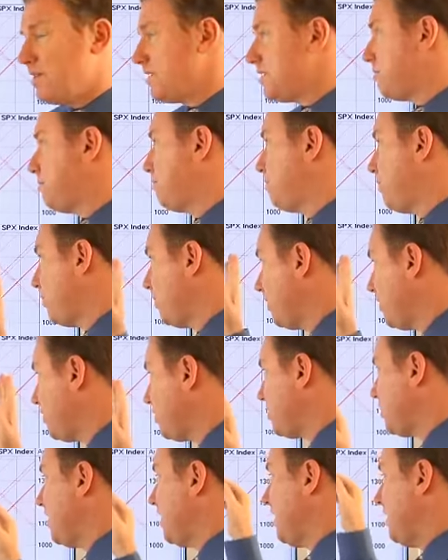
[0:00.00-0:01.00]
It's
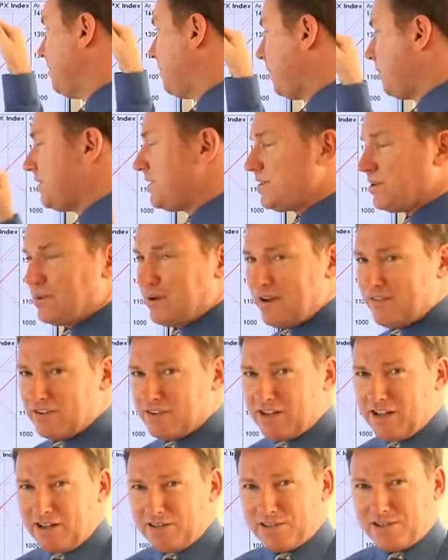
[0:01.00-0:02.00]
bullish, but we do have a
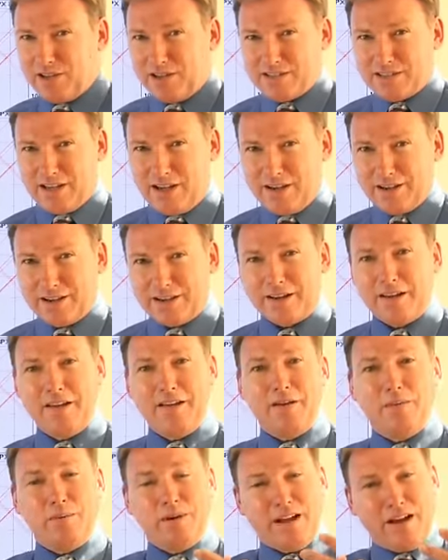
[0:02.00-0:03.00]
downside target.
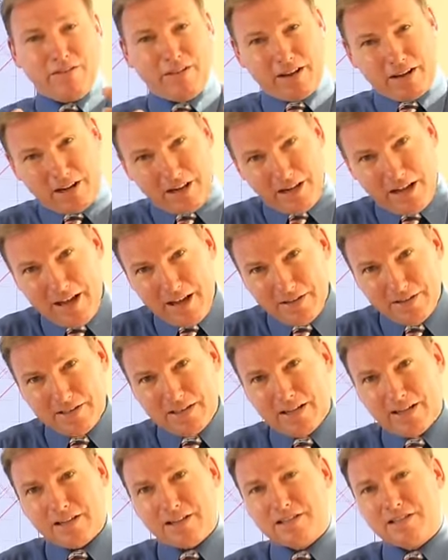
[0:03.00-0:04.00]
We have that cloud
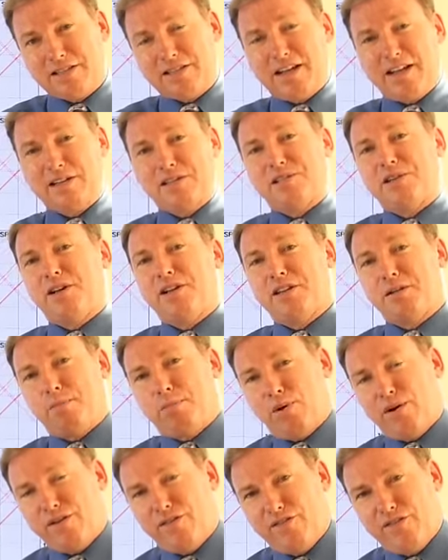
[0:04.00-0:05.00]
telling us the downside. The
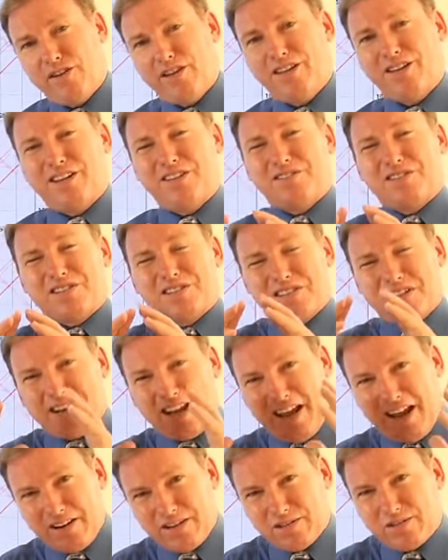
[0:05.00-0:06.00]
point and figure gives us an
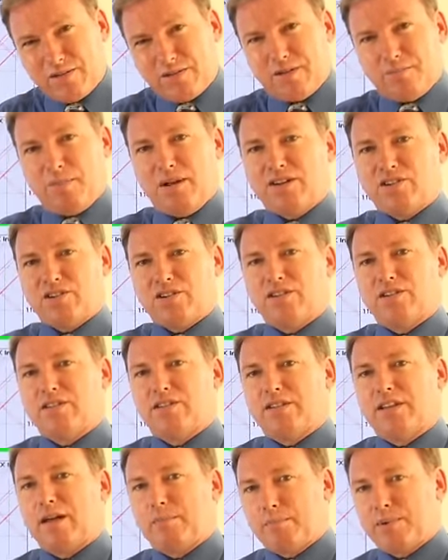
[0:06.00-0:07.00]
extra dimension
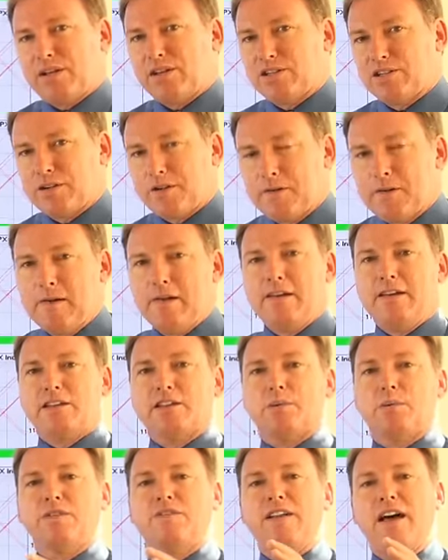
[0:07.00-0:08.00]
to that picture.
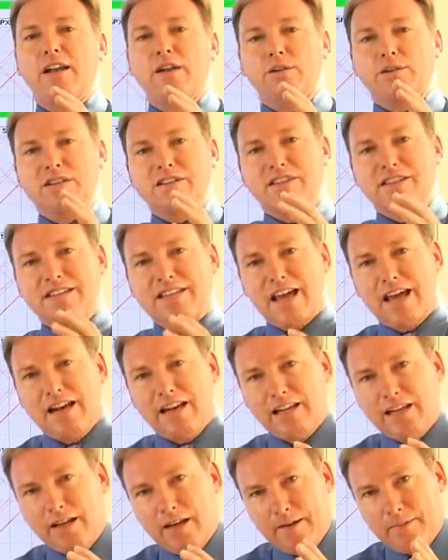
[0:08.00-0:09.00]
So we've now looked at the
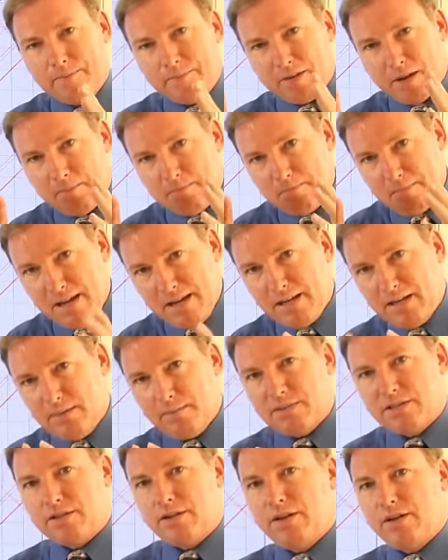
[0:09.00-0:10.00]
daily
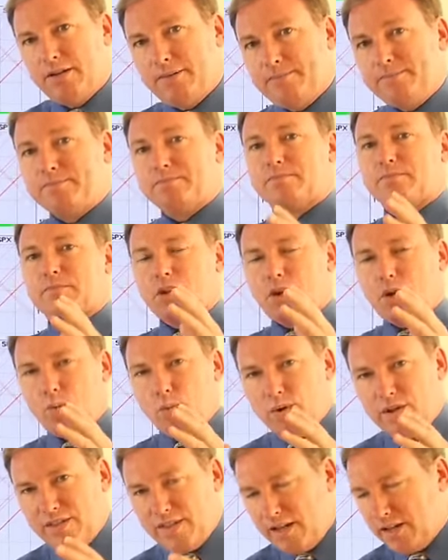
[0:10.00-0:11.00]
medium term.
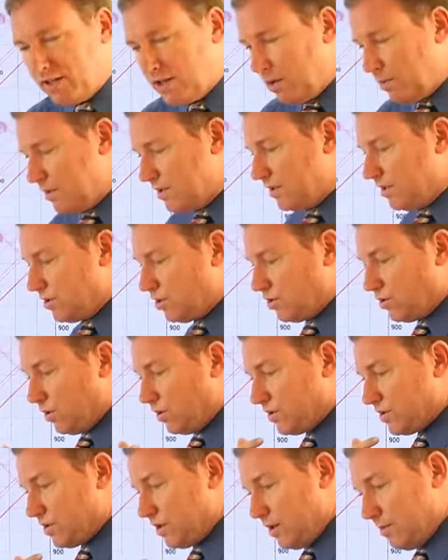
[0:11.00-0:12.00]
We then go into the
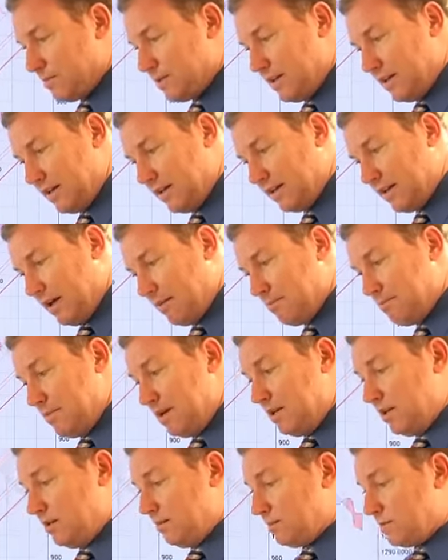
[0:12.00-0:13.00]
short term, taking that
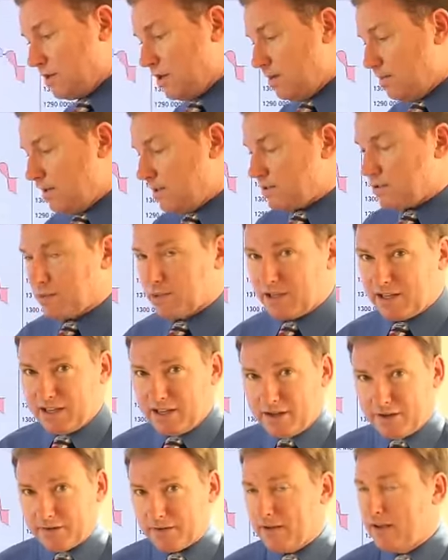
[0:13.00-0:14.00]
medium term into
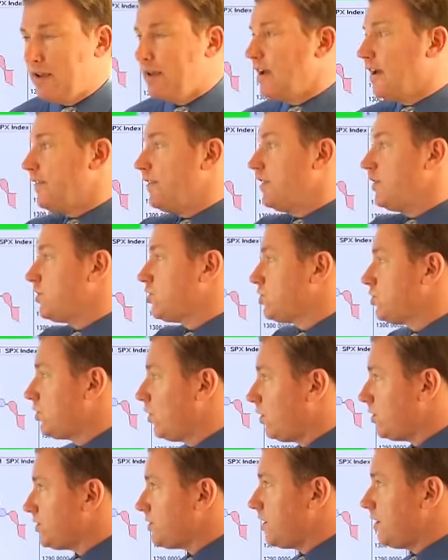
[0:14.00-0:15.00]
account. And then the
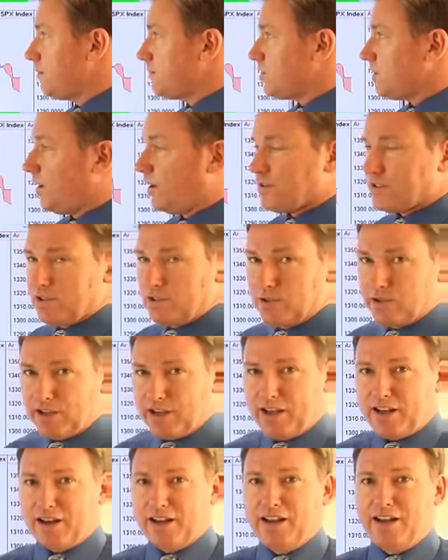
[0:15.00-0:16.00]
short term chart to look
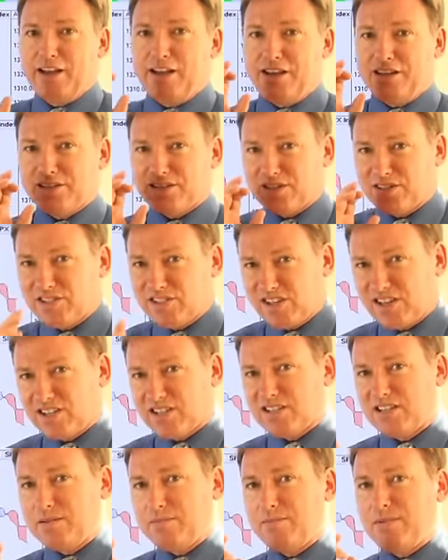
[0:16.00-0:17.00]
at is the
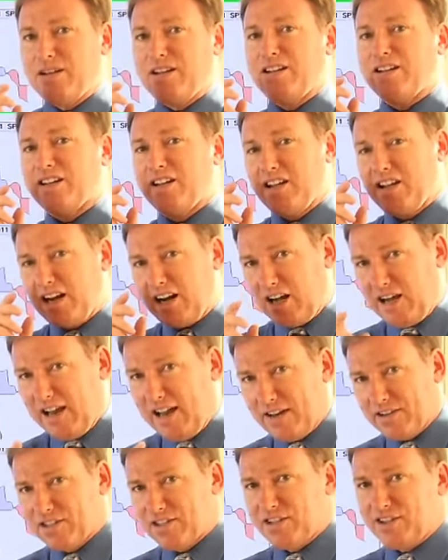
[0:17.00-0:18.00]
60-minute
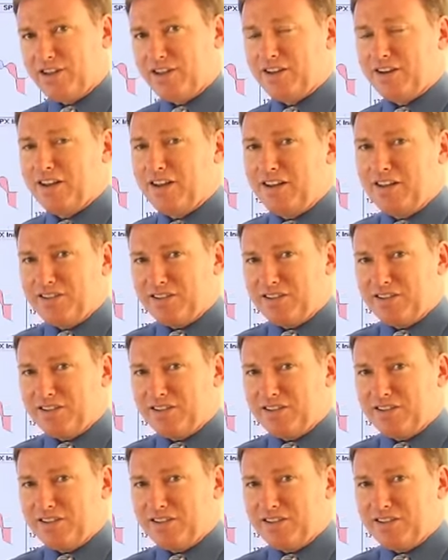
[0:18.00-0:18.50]
cloud chart.